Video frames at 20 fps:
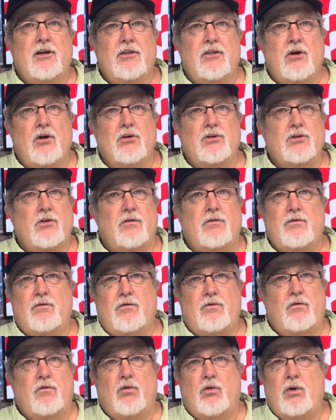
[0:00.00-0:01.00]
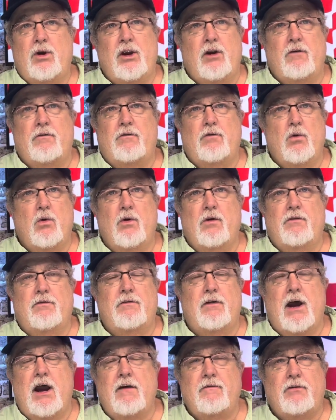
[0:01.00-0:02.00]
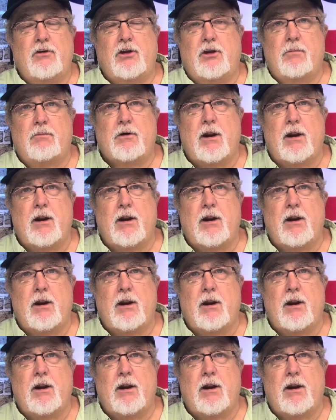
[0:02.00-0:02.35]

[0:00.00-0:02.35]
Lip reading: Those are 3 or 4 or 5 you could